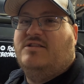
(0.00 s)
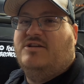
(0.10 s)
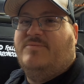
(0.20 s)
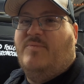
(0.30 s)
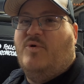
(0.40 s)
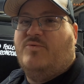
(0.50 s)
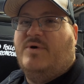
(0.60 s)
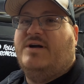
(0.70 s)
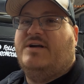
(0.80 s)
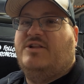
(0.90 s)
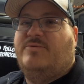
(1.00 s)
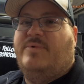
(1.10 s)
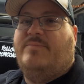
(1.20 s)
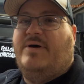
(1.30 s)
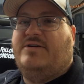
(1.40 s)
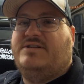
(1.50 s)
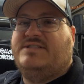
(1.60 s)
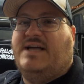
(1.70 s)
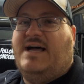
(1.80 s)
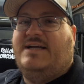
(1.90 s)
A little bit more rugged, a little bit better
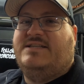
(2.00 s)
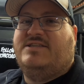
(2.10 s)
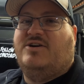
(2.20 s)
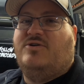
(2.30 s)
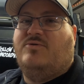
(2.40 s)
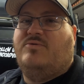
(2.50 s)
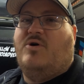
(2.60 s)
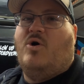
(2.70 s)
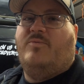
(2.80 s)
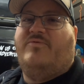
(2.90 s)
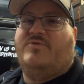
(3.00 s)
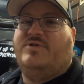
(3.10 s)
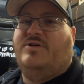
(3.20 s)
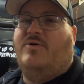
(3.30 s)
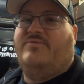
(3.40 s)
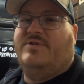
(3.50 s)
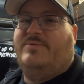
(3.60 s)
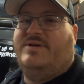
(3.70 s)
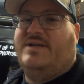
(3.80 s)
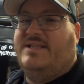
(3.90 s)
design, so hope for,
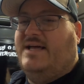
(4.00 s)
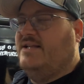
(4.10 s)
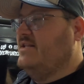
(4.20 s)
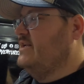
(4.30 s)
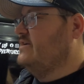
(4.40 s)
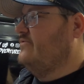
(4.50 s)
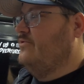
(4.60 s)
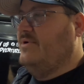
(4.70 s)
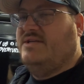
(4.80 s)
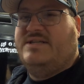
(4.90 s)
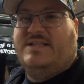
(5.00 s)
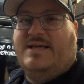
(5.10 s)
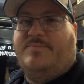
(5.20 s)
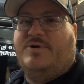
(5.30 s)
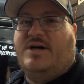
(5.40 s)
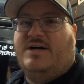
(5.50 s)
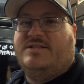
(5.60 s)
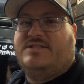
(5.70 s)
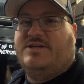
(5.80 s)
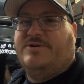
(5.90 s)
hopefully we can get that in the next few weeks and get that put
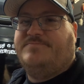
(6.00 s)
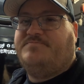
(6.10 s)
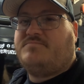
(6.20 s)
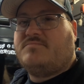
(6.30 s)
on. So.